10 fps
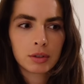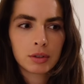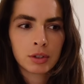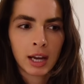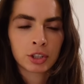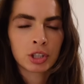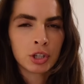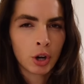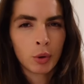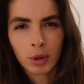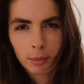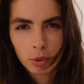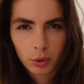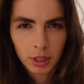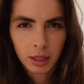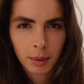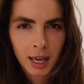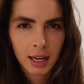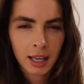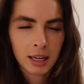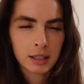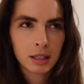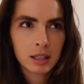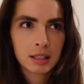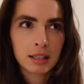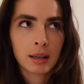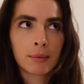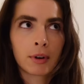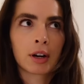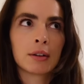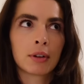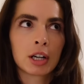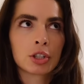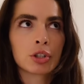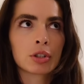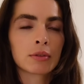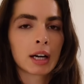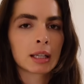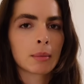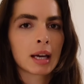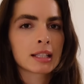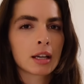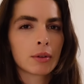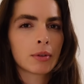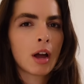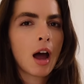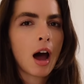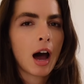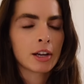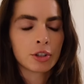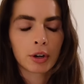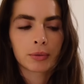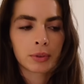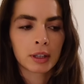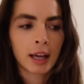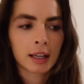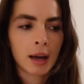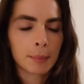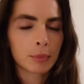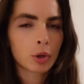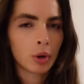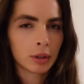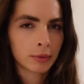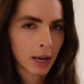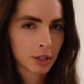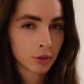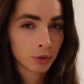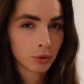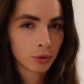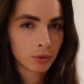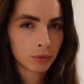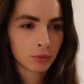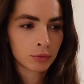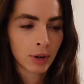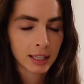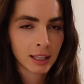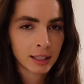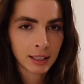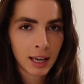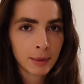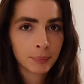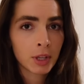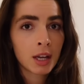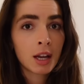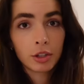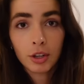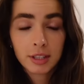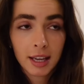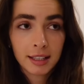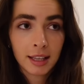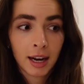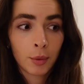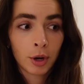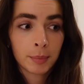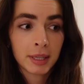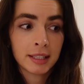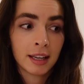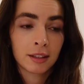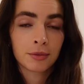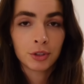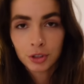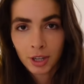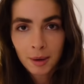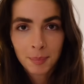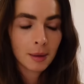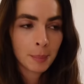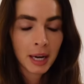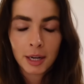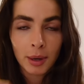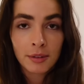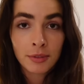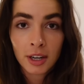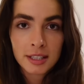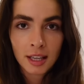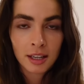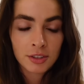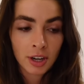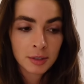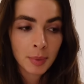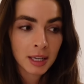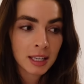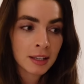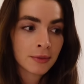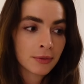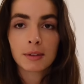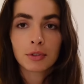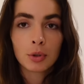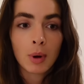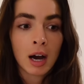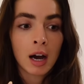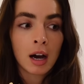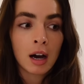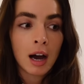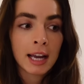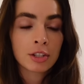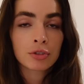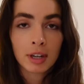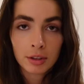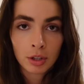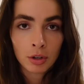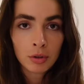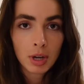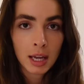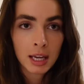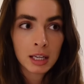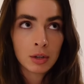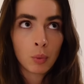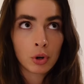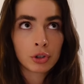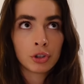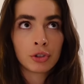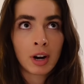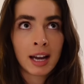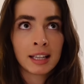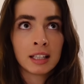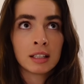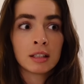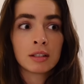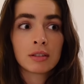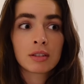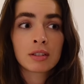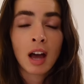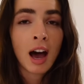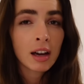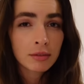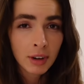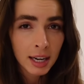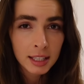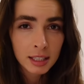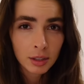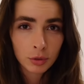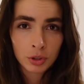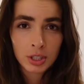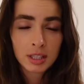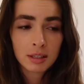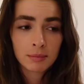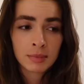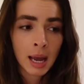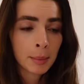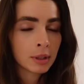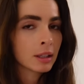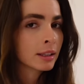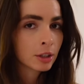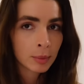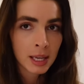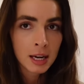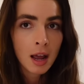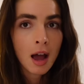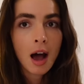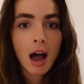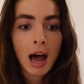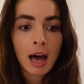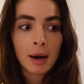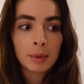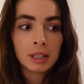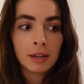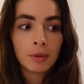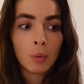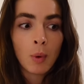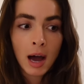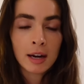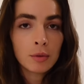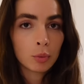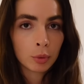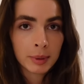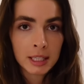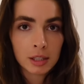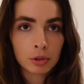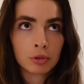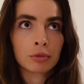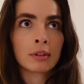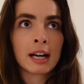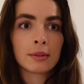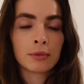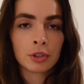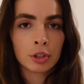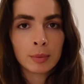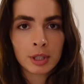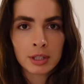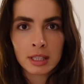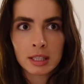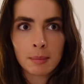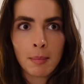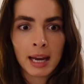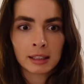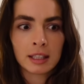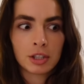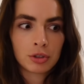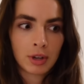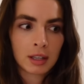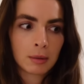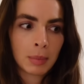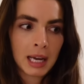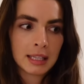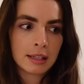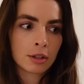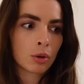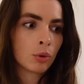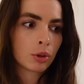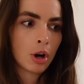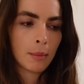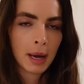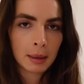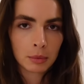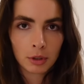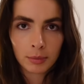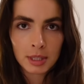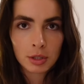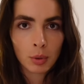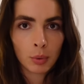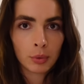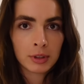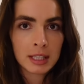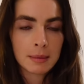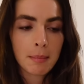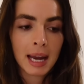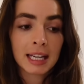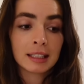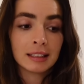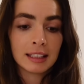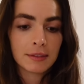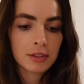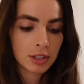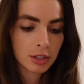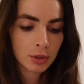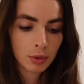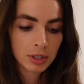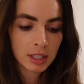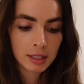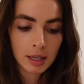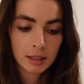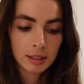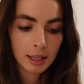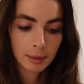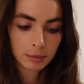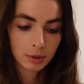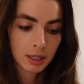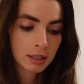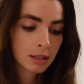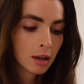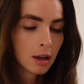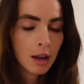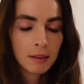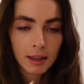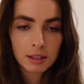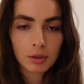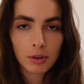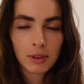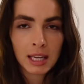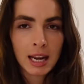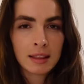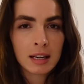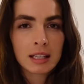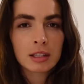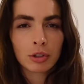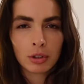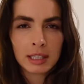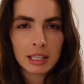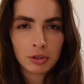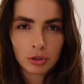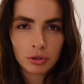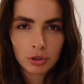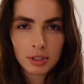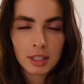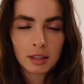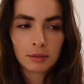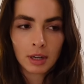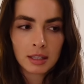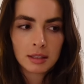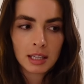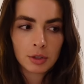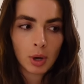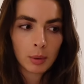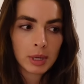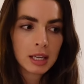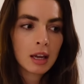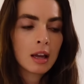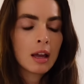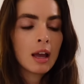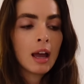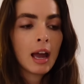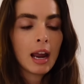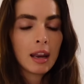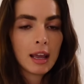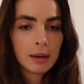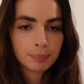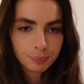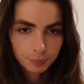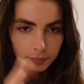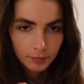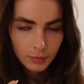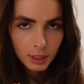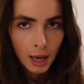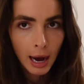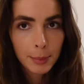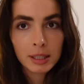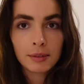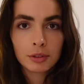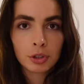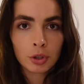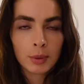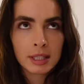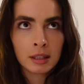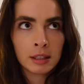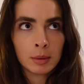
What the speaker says: to actually know what I'm talking about, and since I'm very, very new to running myself, I don't feel like I'm qualified to write that yet. Not saying that I won't be down the future, but anyway, very sidetracked. But if you are a strength girl and want to try and start running or just dabble a little bit, hybrid level 1 will be great for you because it's mainly strength based. It's got all the compound movements, all the main lifts, your squats, your deads, your hip thrusts, that sort of thing. And then it's slowly introducing the runs each week. And then hybrid level 2, it's a little